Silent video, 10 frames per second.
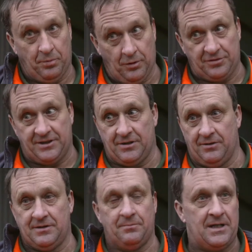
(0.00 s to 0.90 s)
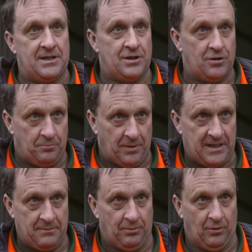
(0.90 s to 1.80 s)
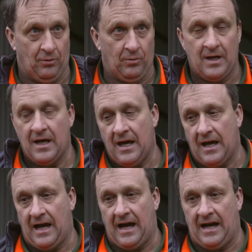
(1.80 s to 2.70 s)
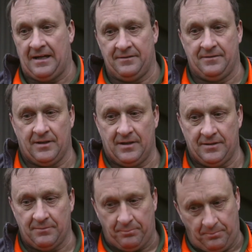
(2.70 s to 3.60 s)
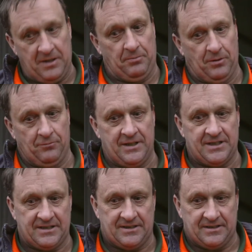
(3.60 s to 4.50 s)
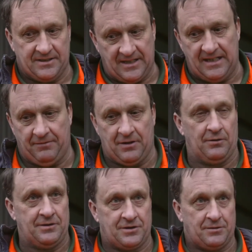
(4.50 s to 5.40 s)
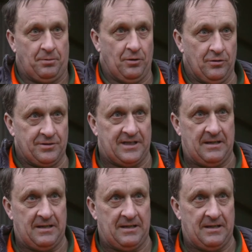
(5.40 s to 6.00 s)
Plus he's going to meet new people, and the people at Reaseheath are going to support